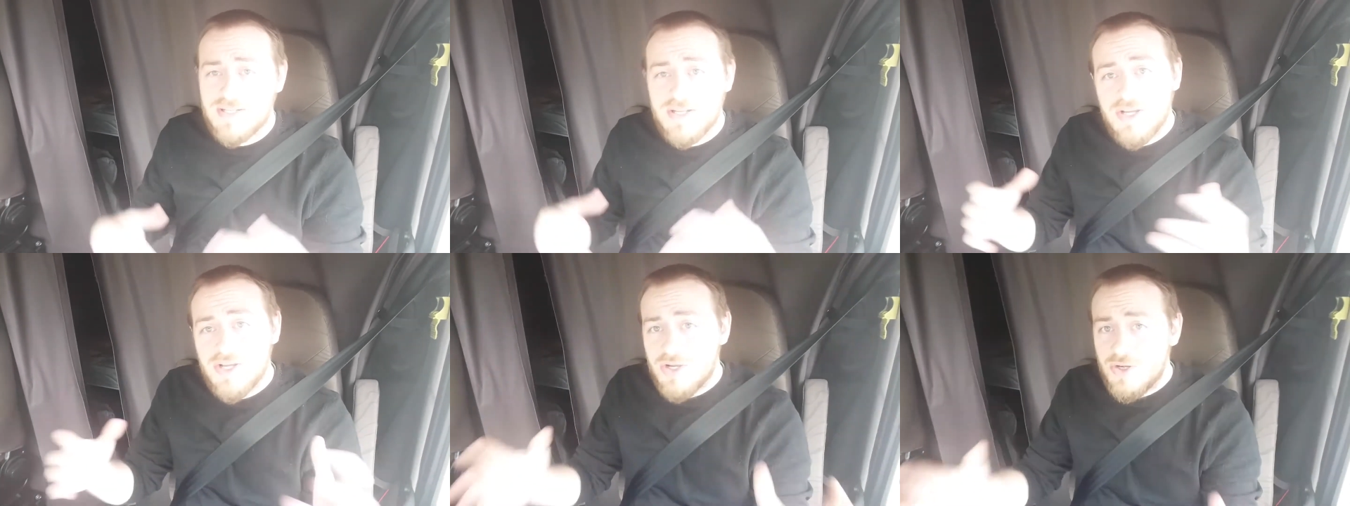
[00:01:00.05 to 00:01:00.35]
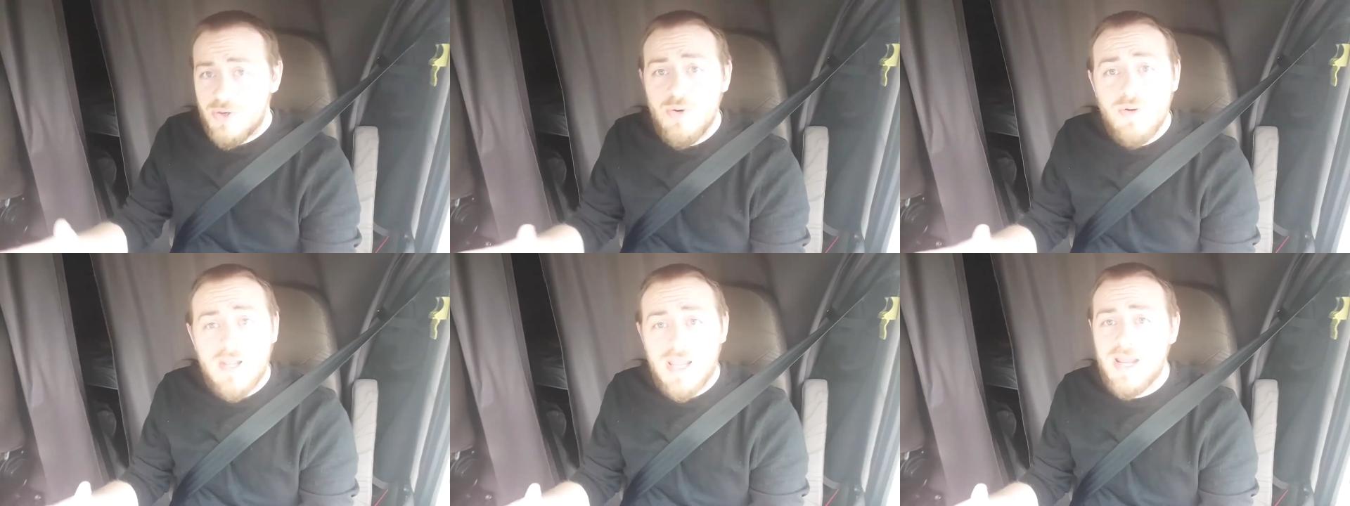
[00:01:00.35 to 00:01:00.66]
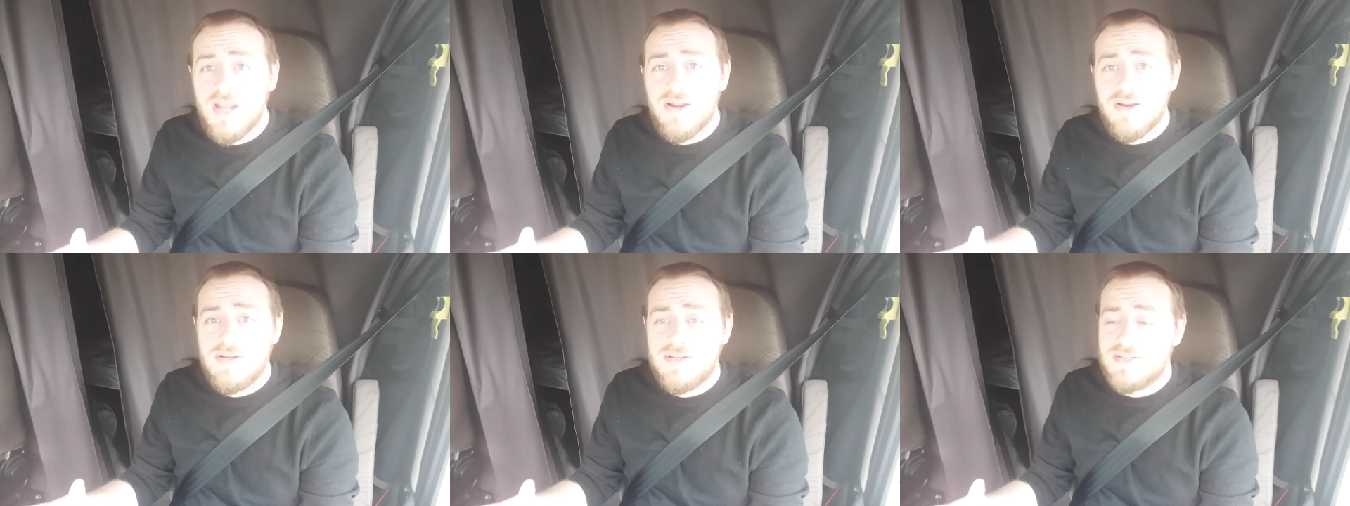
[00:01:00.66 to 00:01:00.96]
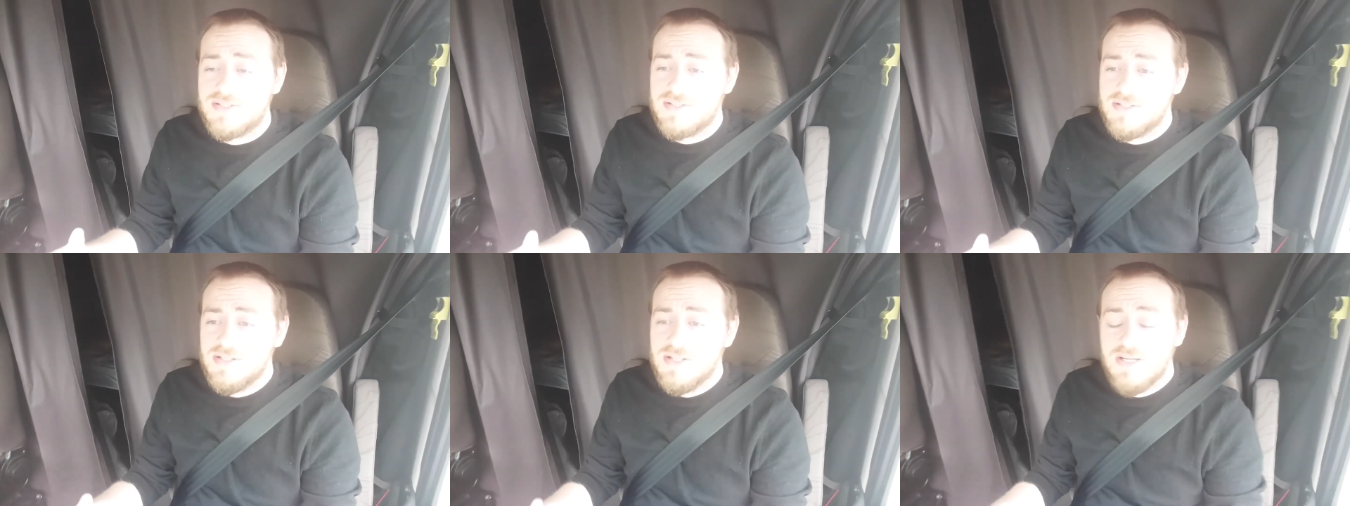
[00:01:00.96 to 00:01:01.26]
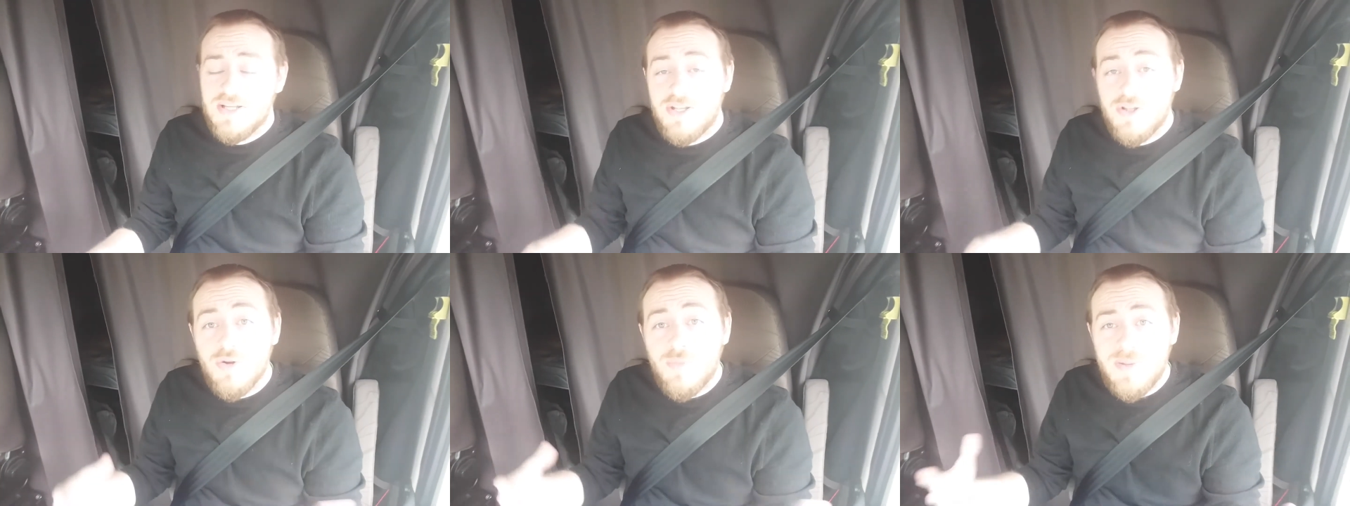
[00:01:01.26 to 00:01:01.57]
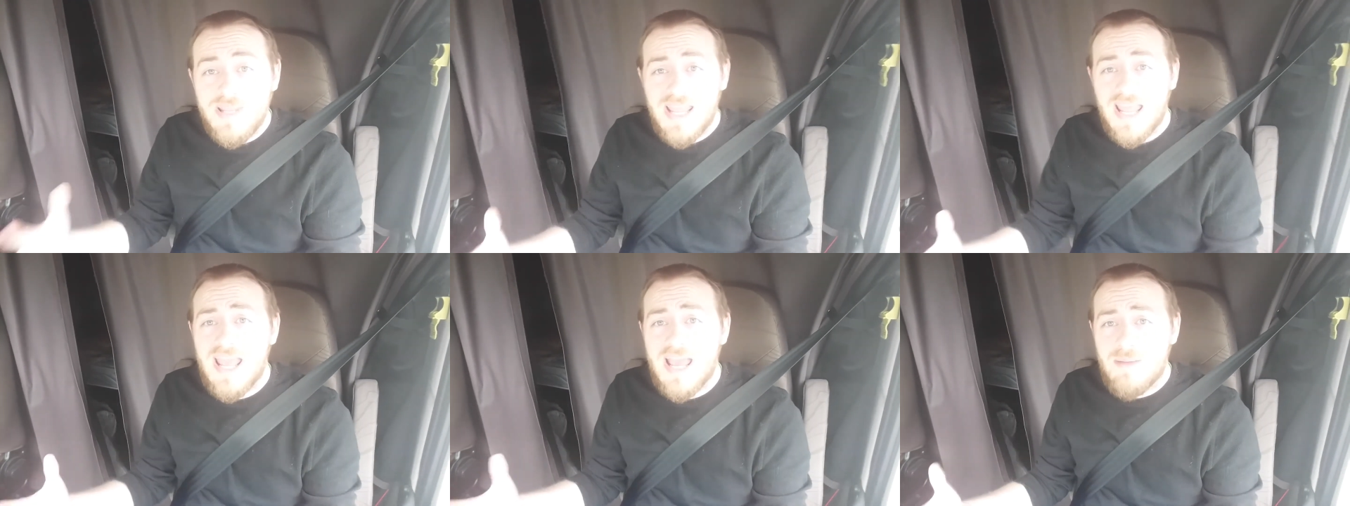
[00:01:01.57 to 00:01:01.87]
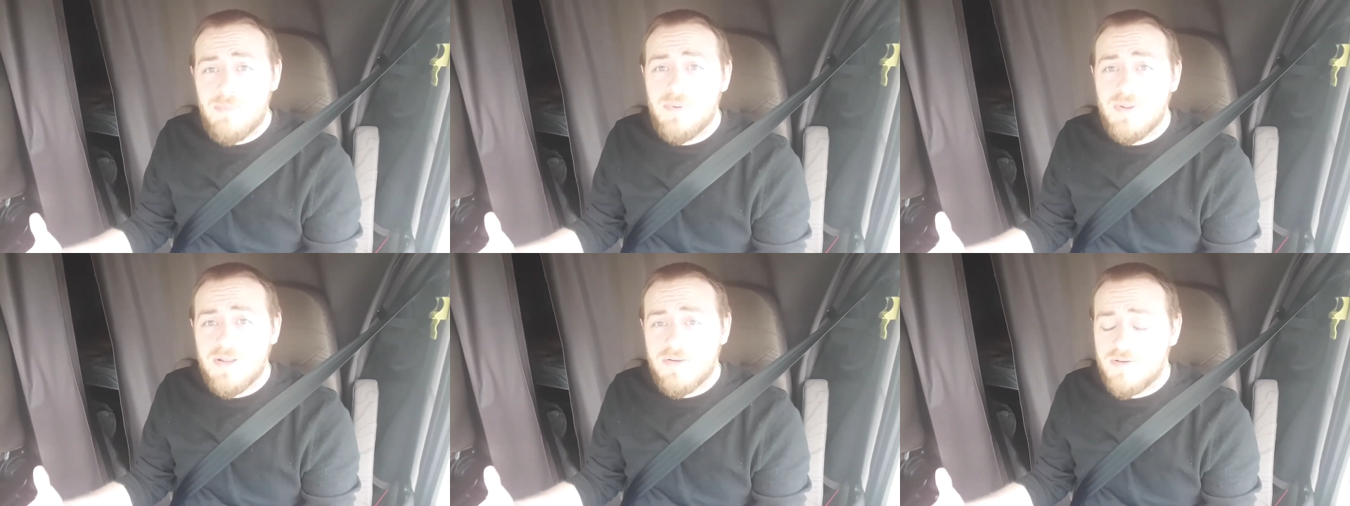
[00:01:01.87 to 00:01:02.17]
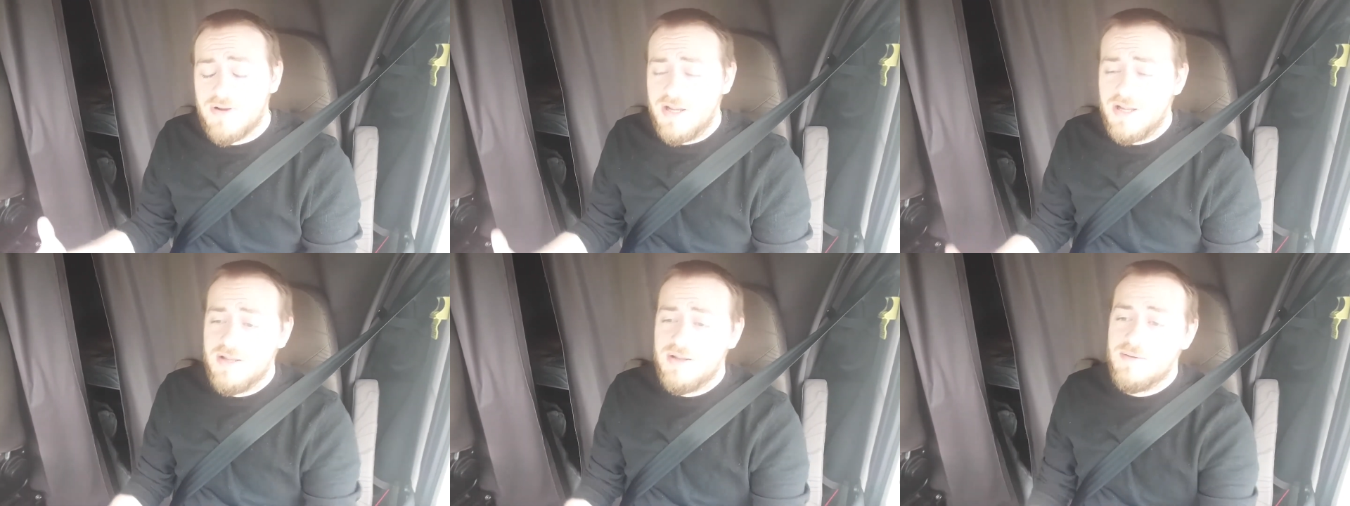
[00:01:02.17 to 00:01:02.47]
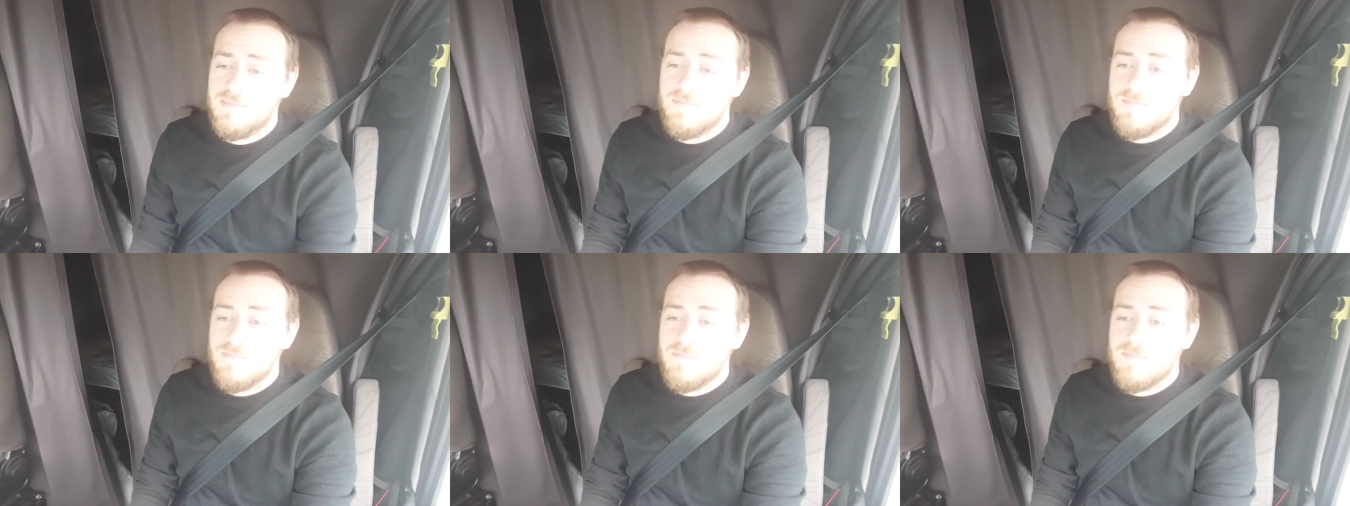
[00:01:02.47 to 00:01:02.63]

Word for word: Who cares? you'll be happy, right?